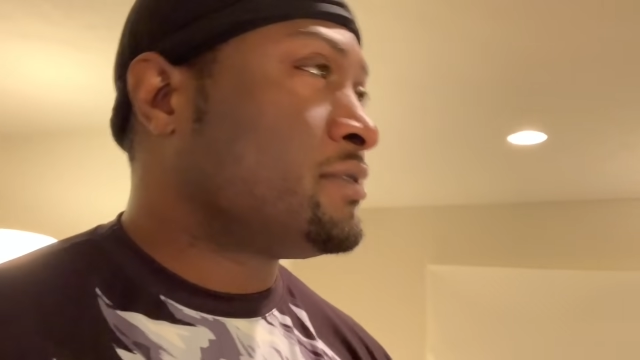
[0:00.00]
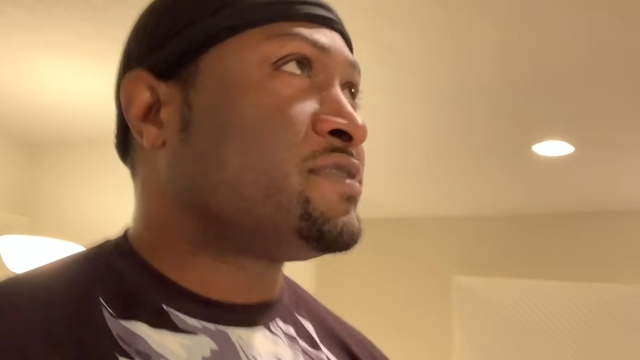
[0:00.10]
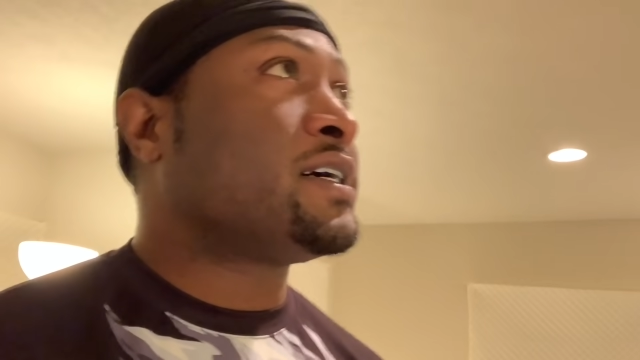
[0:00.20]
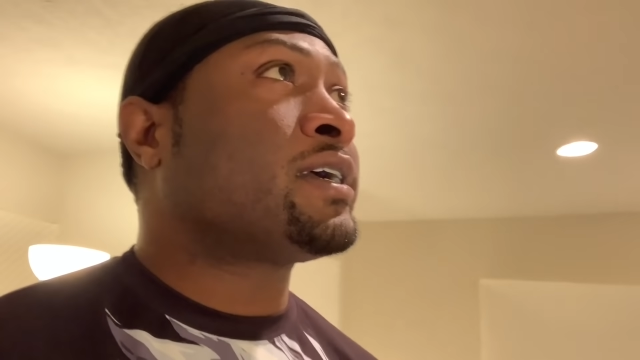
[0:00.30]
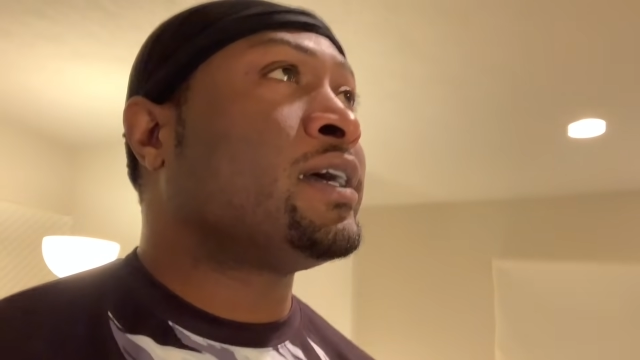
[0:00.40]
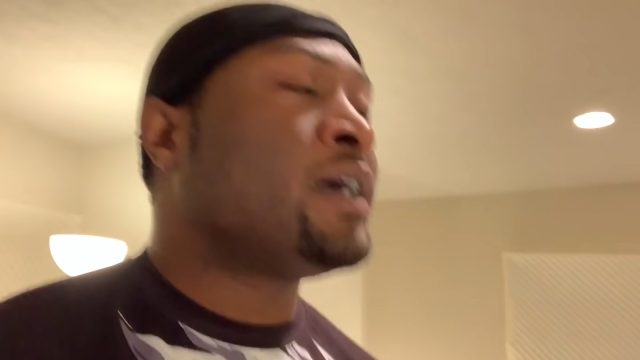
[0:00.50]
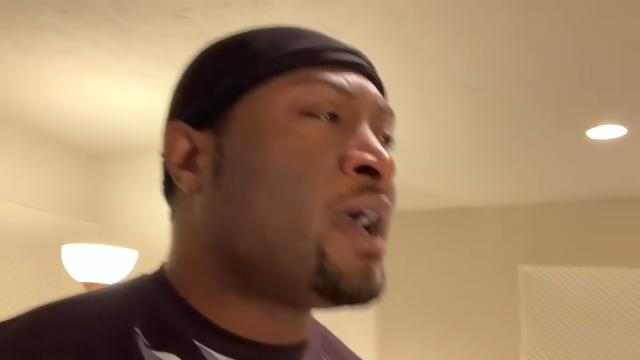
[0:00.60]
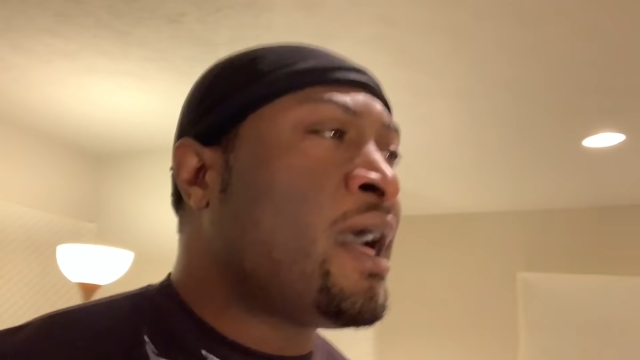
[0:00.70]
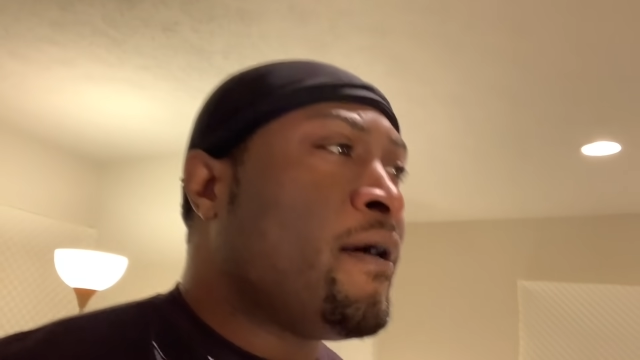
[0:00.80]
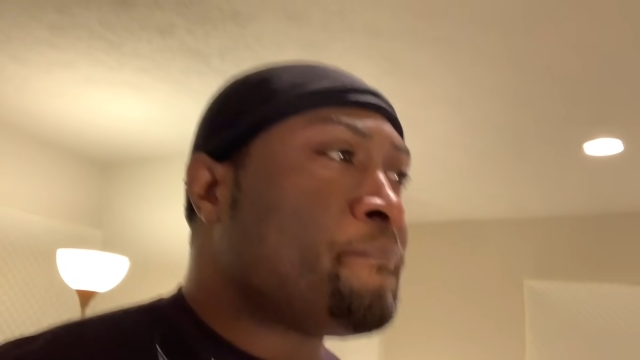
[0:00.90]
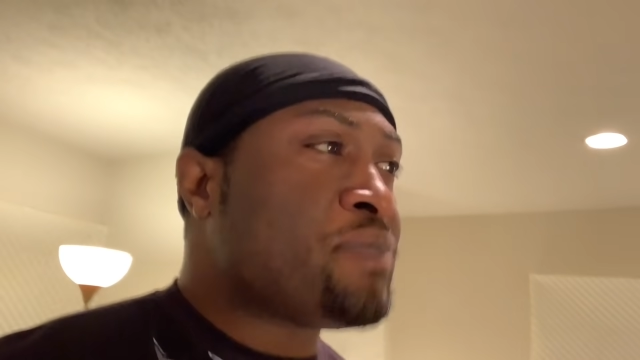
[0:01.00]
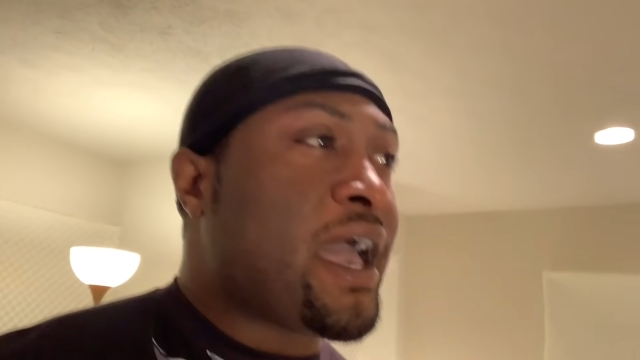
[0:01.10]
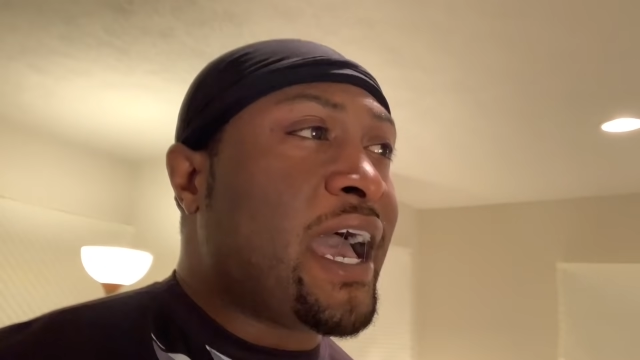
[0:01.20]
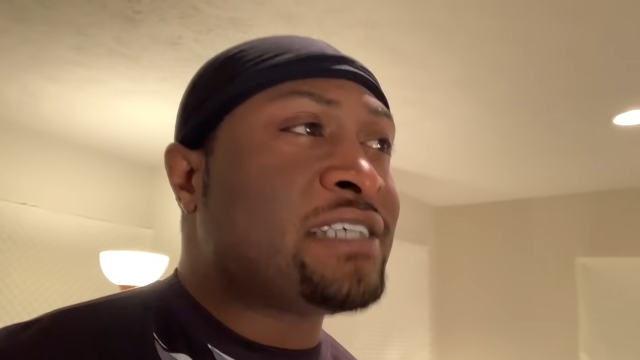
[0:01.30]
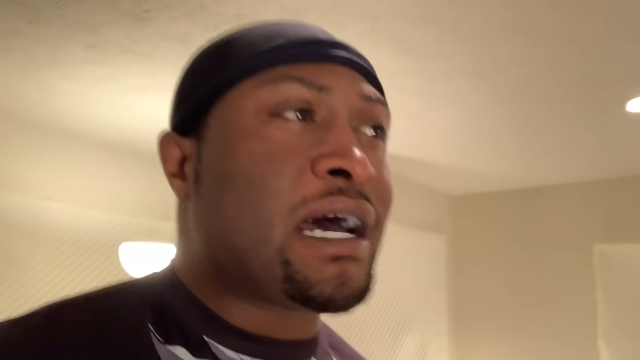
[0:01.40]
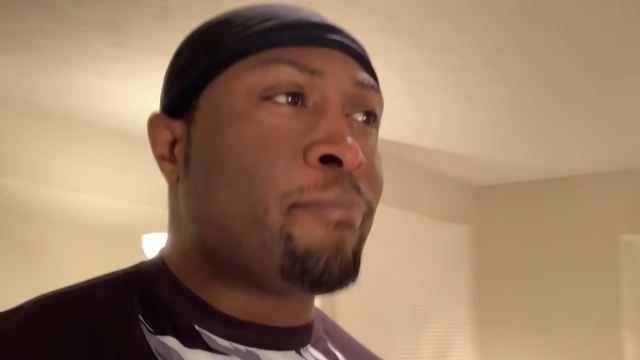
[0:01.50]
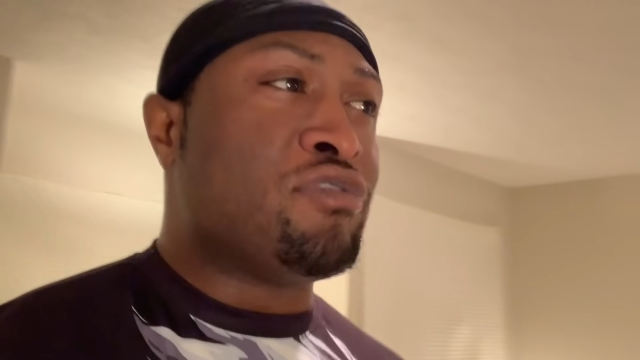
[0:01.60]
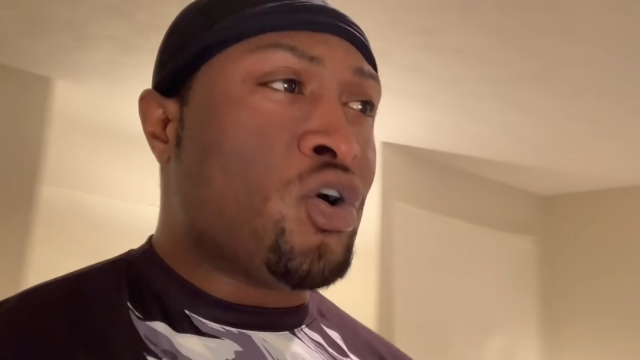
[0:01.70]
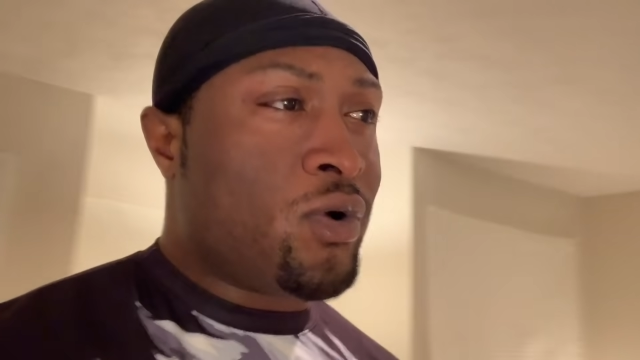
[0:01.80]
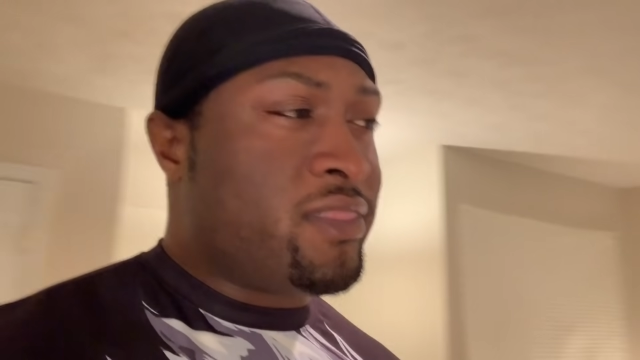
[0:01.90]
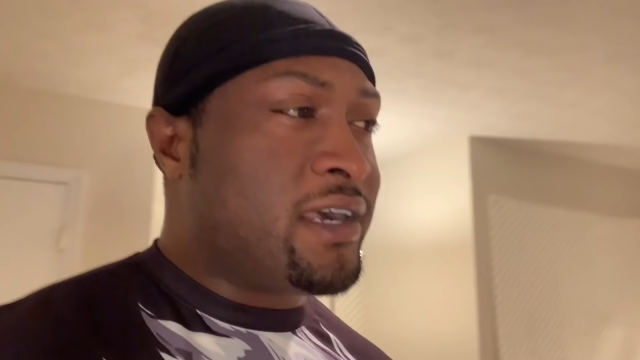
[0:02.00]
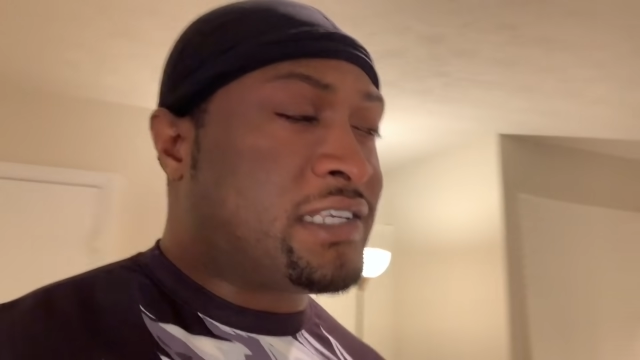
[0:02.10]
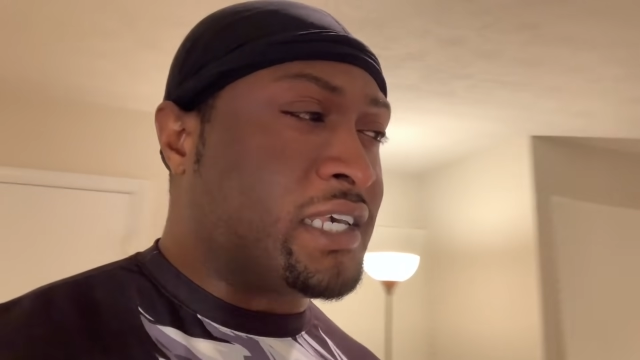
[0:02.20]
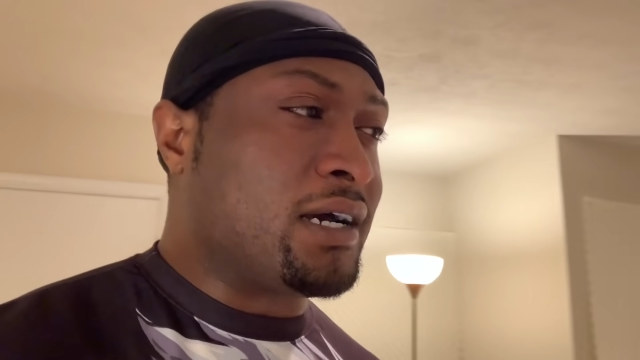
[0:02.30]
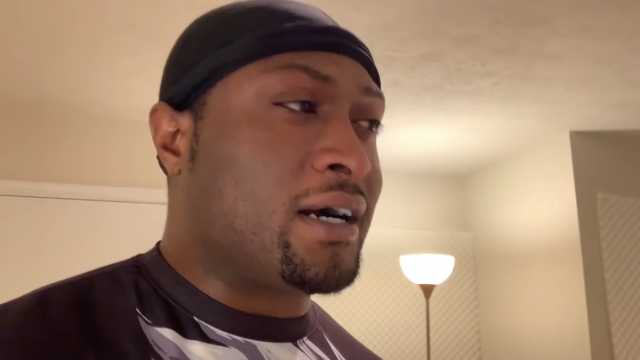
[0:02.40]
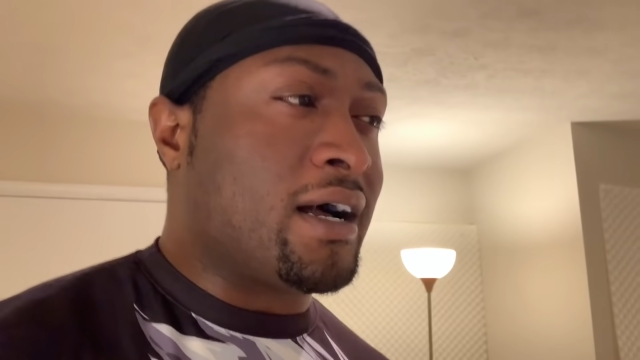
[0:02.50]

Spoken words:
Fuck. As I'm doing this,